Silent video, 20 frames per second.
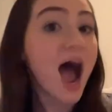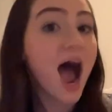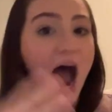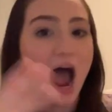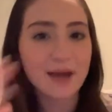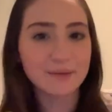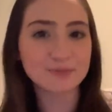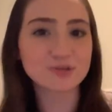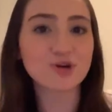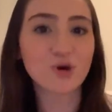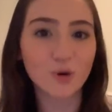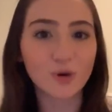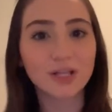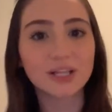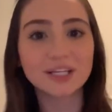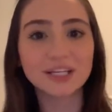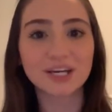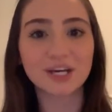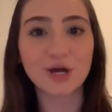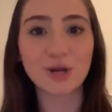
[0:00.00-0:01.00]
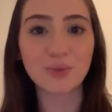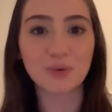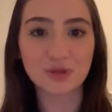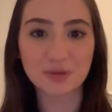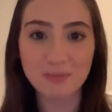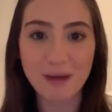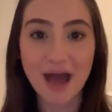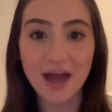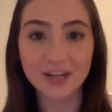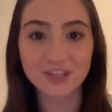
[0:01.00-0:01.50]
I'm totally good with
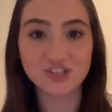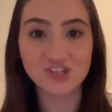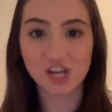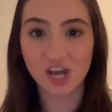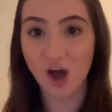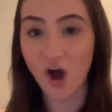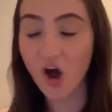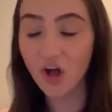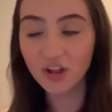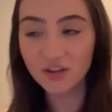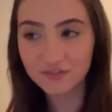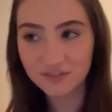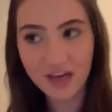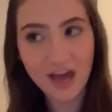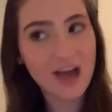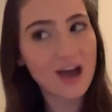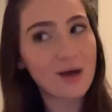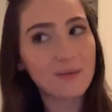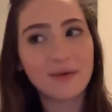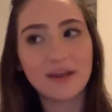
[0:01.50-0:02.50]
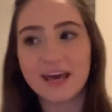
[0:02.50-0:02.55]
managing all of them,